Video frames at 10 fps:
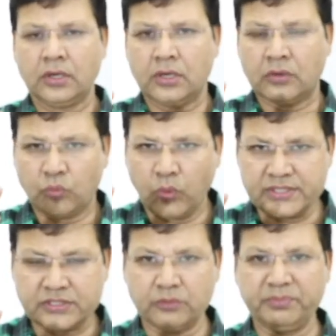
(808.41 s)

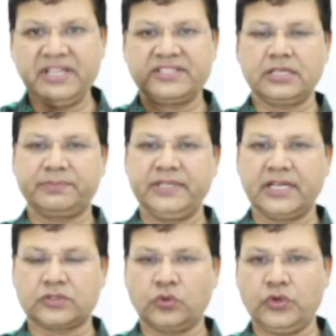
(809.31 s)
What's your main
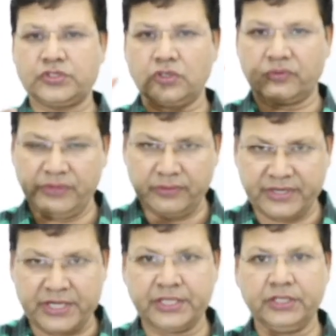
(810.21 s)
subject? Who is your
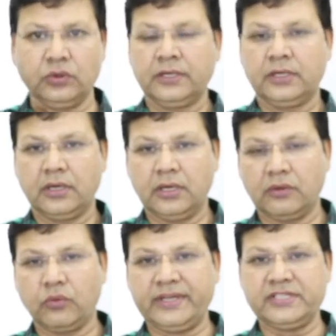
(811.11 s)
favorite hero?
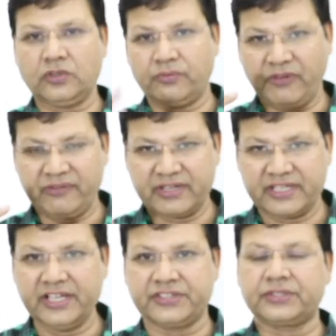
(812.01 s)
What is your favorite
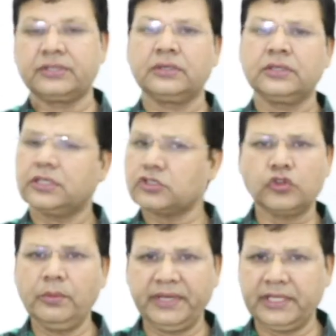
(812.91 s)
dish? There's
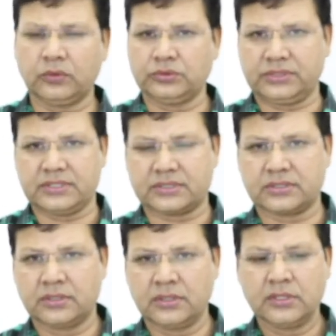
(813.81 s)
so many questions.
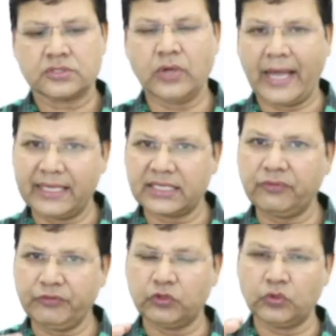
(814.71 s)
So I'll give
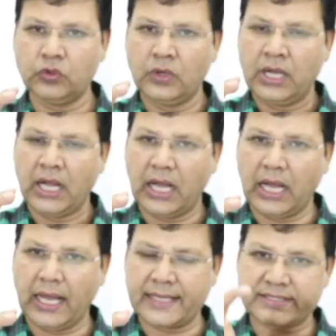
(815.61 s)
you
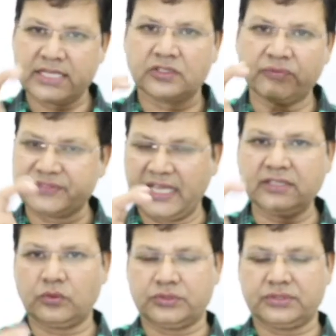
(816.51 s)
a set of 10
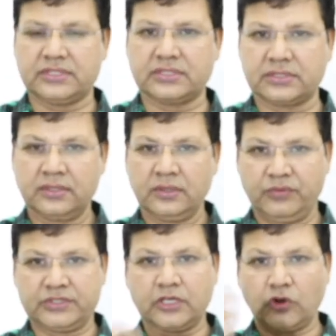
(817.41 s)
questions
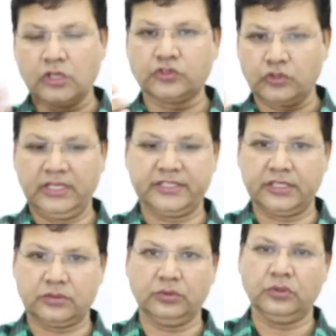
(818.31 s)
which are also
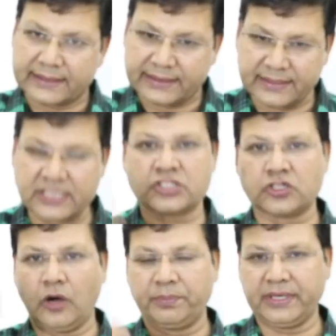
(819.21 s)
related to this
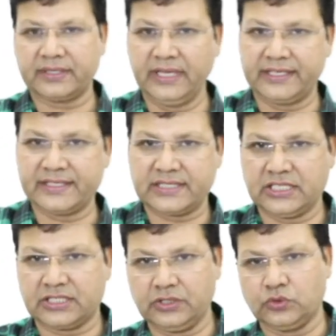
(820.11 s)
topic, that is
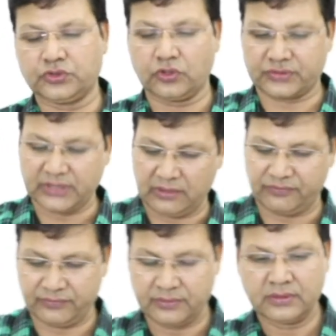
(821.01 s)
introduce
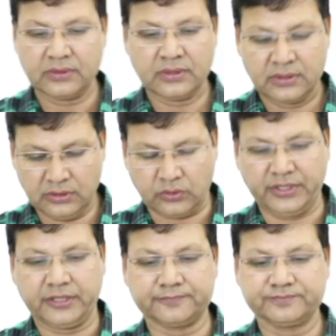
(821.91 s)
yourself. Look here.